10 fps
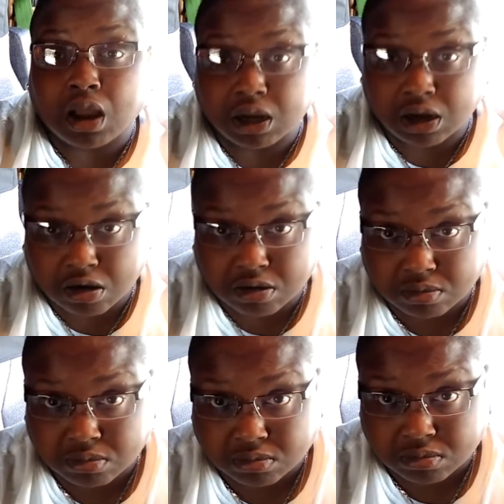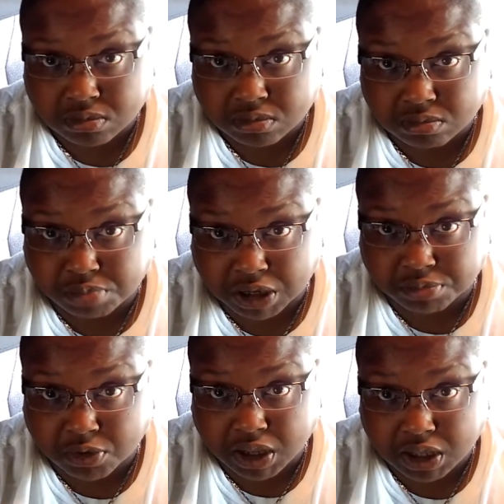alert
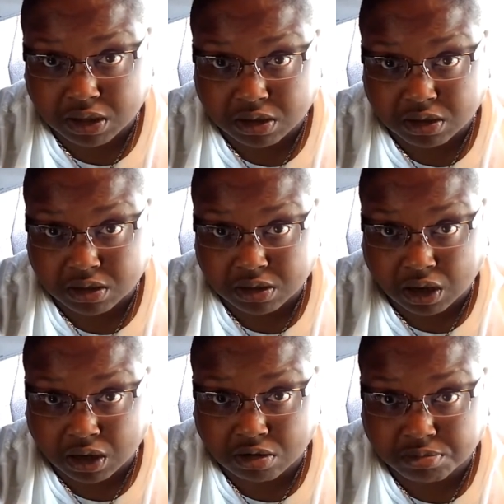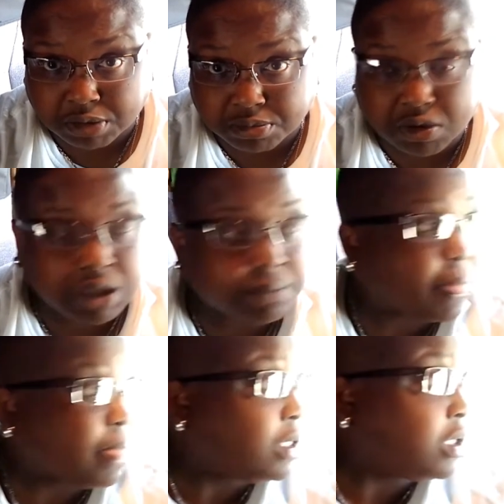butt boy, alert butt boy,
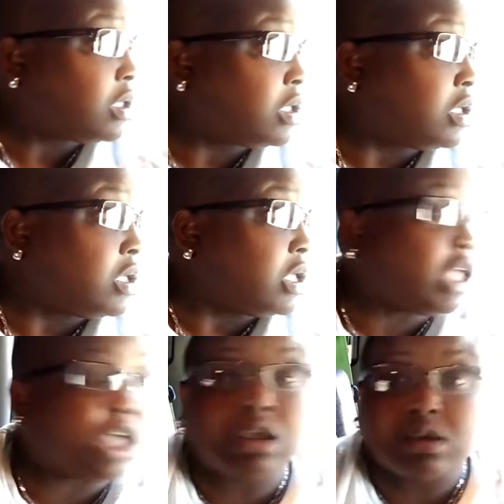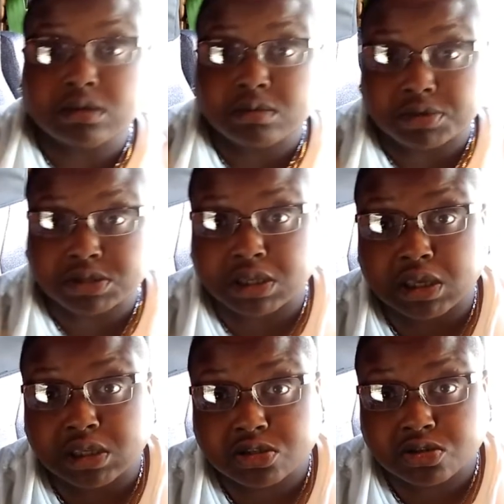he
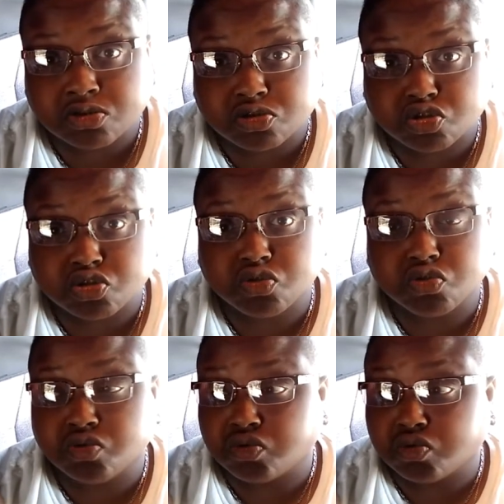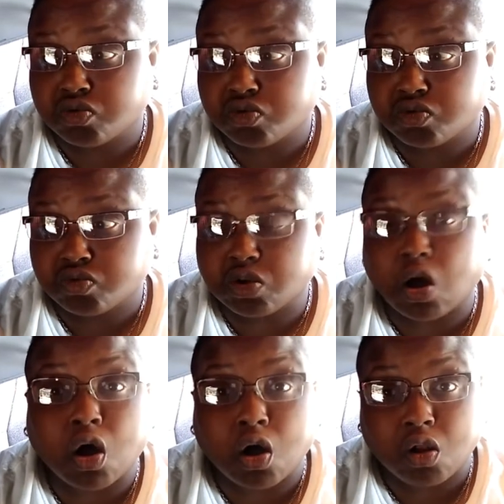proceeds to
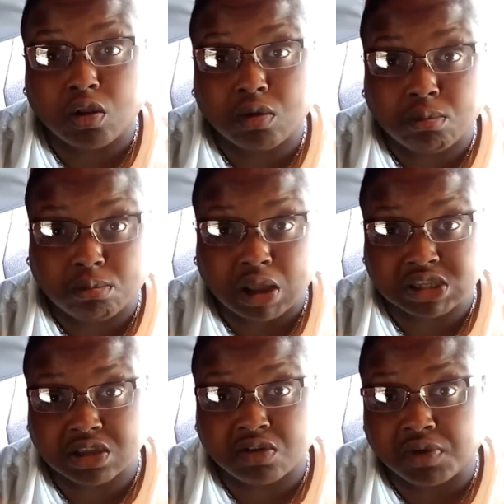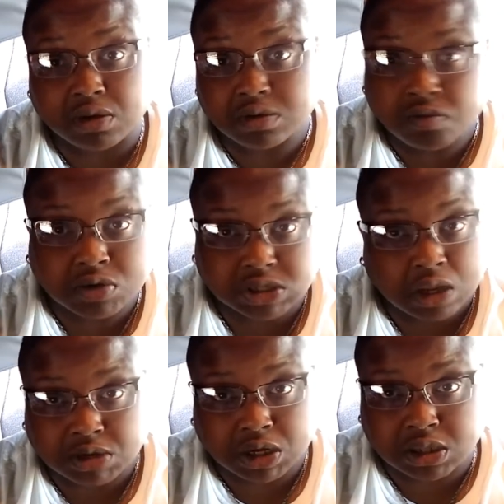call my cell phone, which
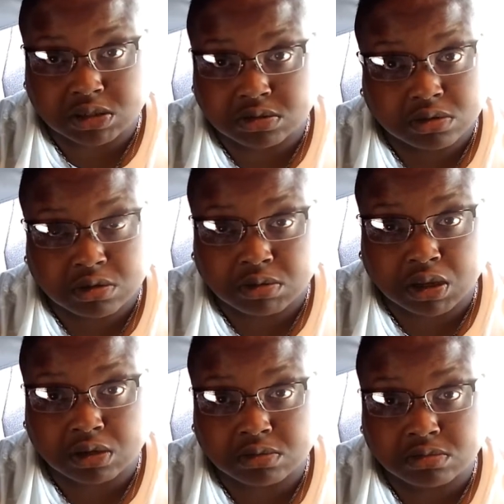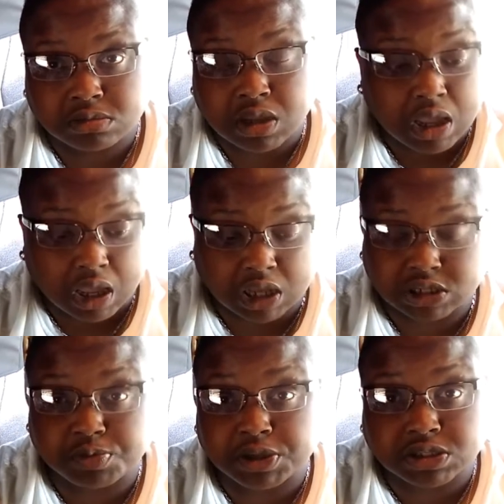I'm not answering. I'm not. And
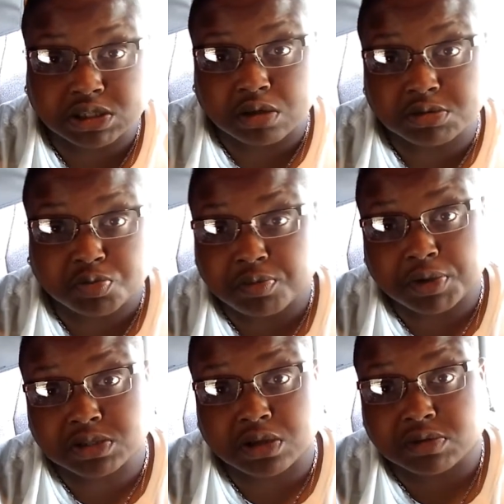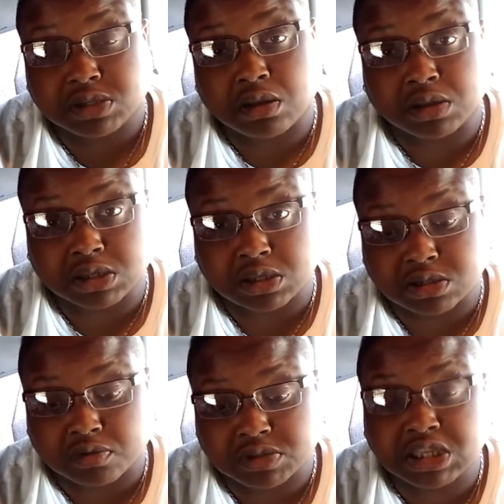I just basically told him it's prepaid service. I don't get good
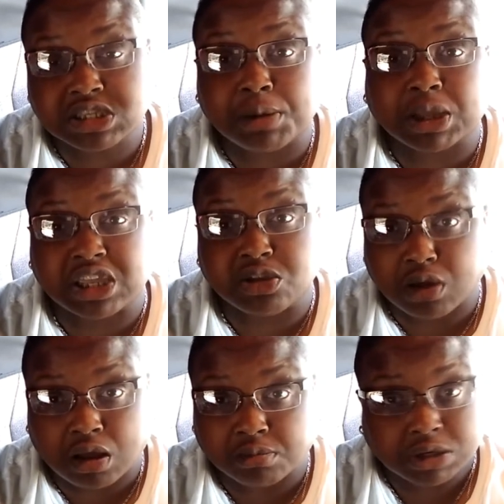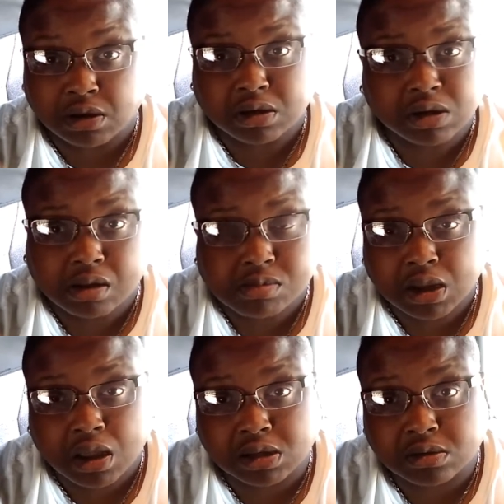service. And he's talking about, can you call me? No, no, I'm
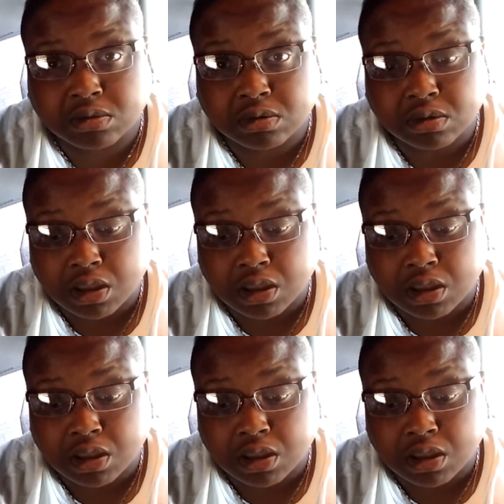not calling you.